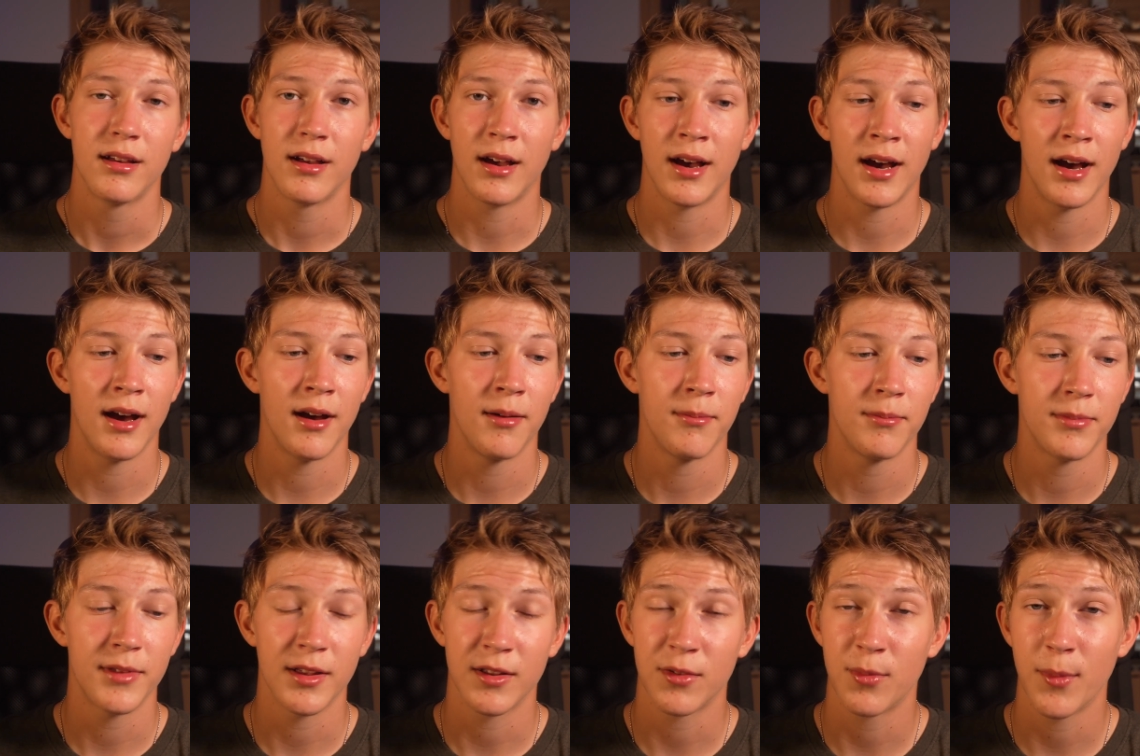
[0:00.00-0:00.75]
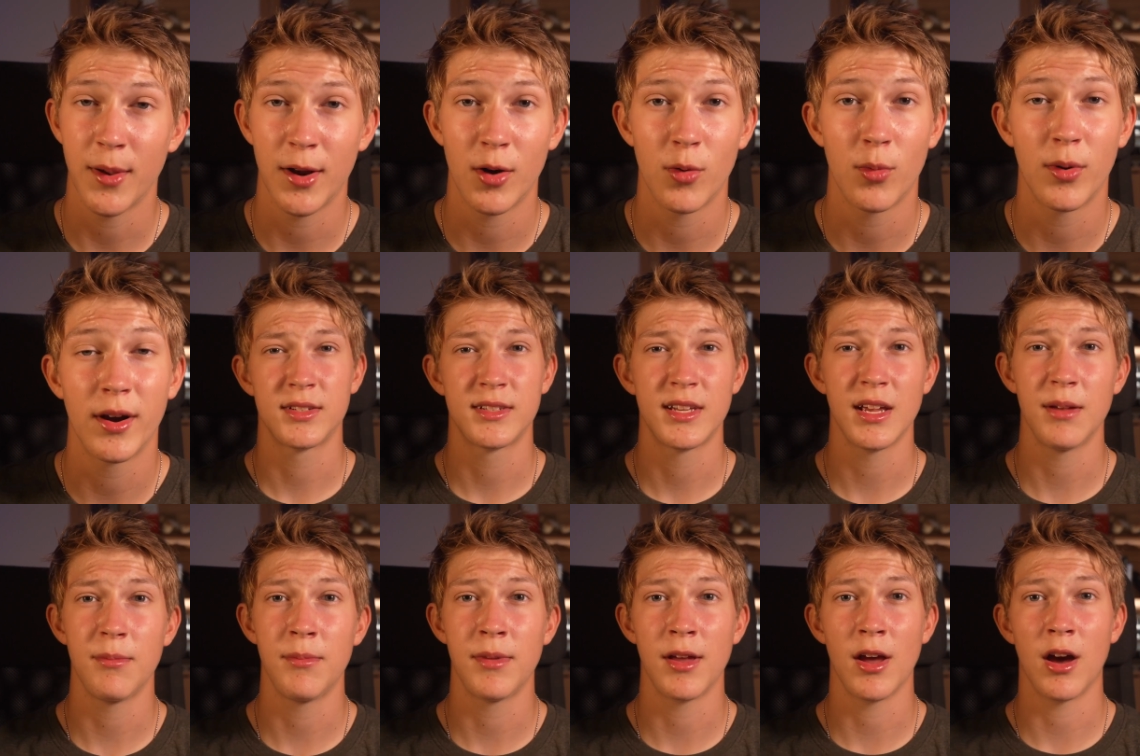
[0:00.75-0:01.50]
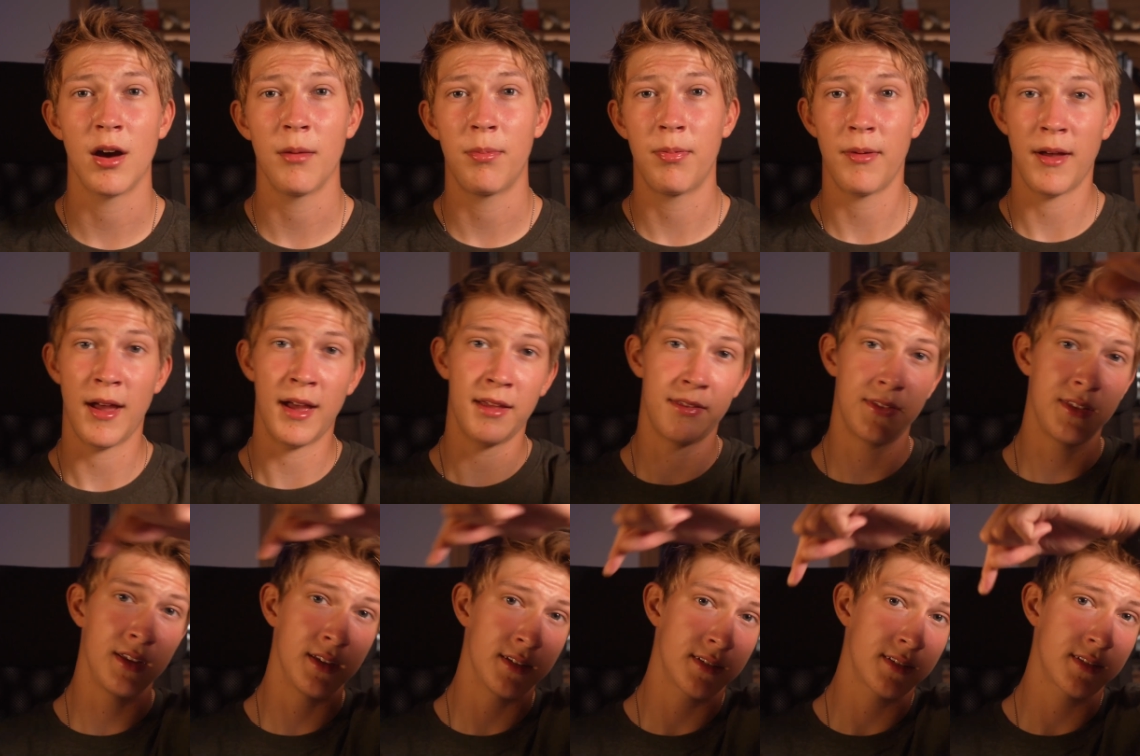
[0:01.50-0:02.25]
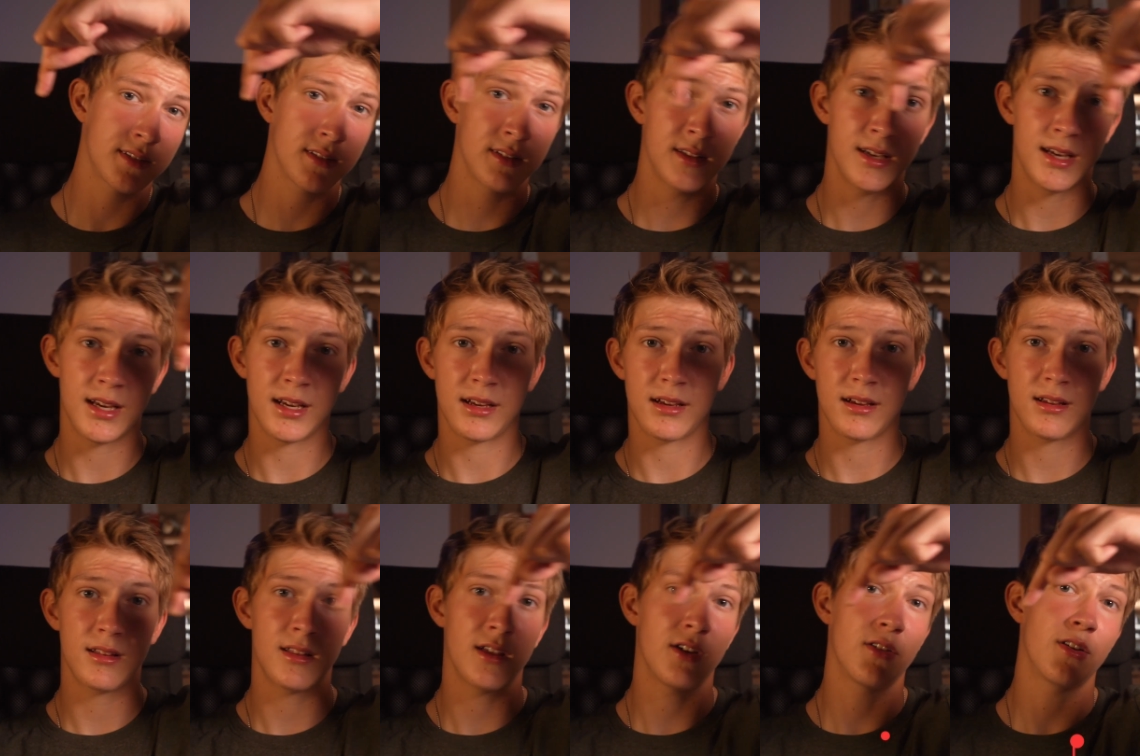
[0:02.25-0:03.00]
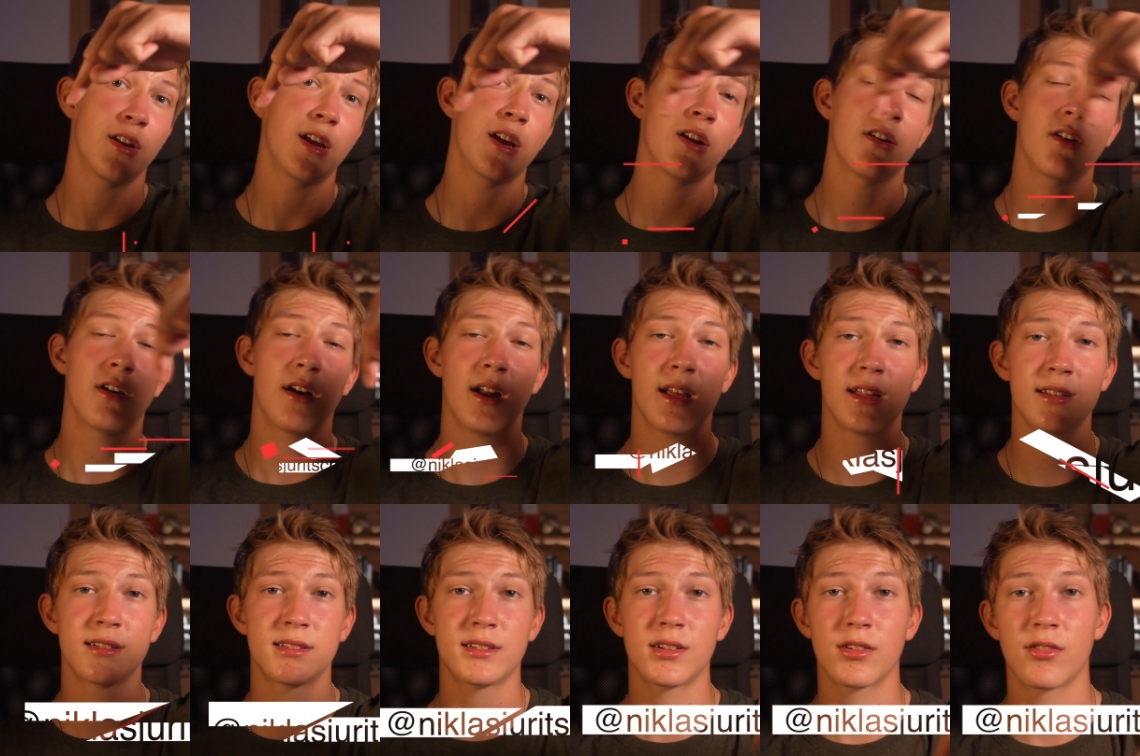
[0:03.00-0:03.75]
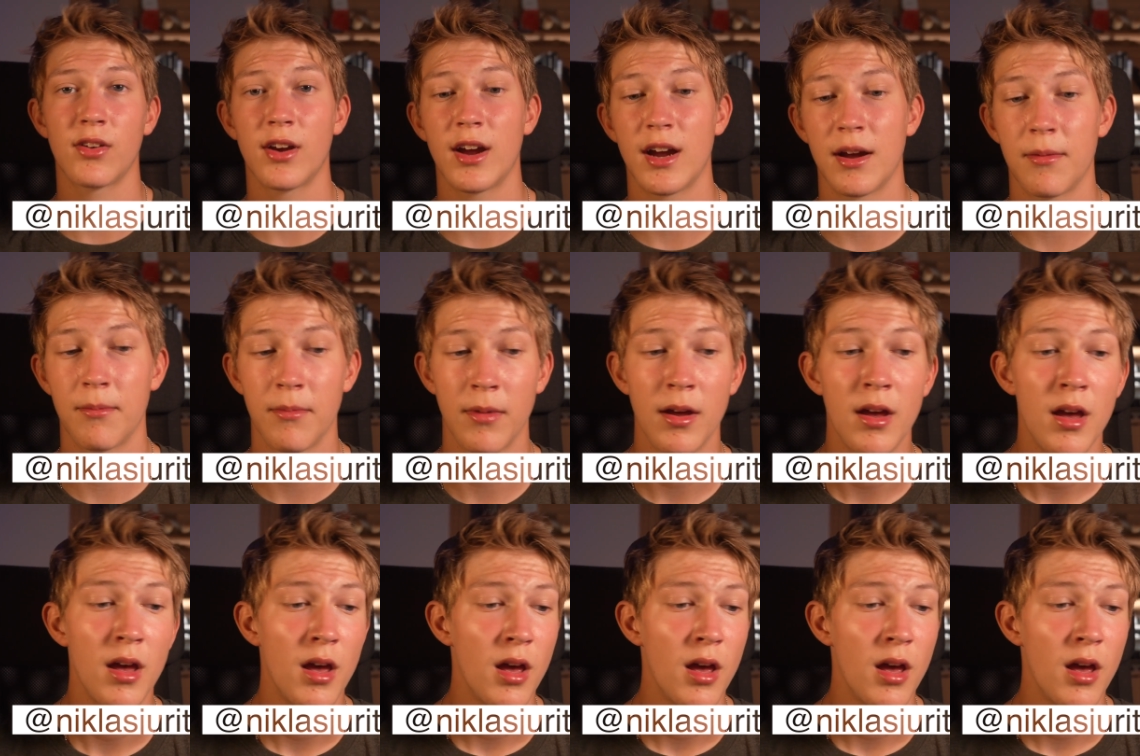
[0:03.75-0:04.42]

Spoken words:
doesn't matter what, just hit me up at this link down here on Instagram.